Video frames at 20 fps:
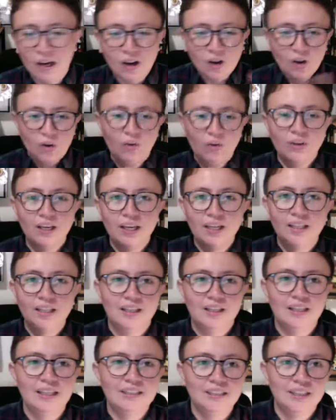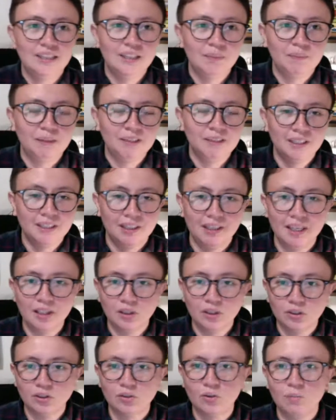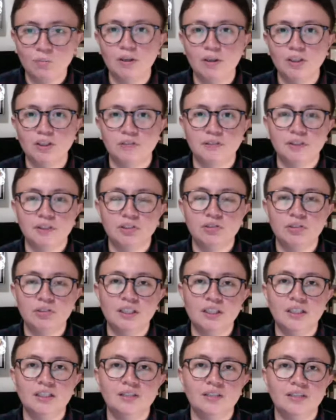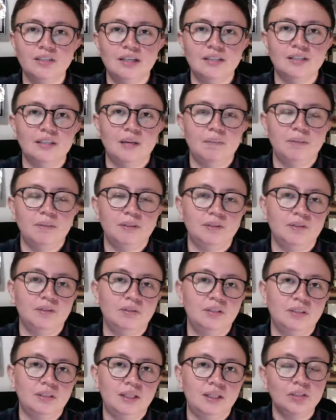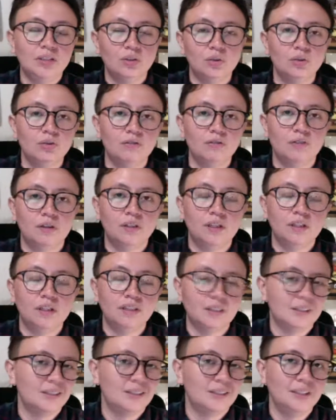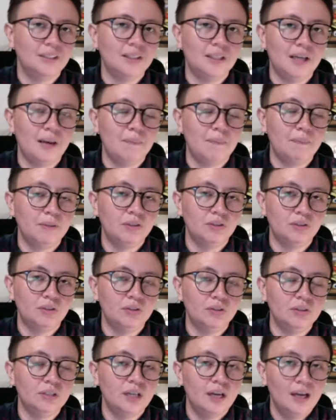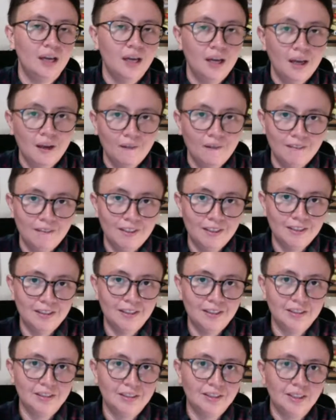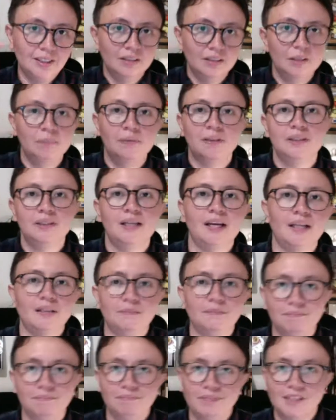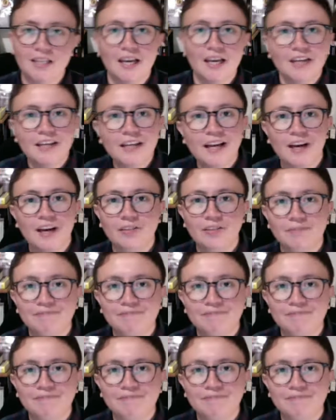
Okay, that's it, Pansit. Thank you so much for tuning in tonight's episode. Stay tuned for our succeeding episodes. This is Cindy Burdett, signing out.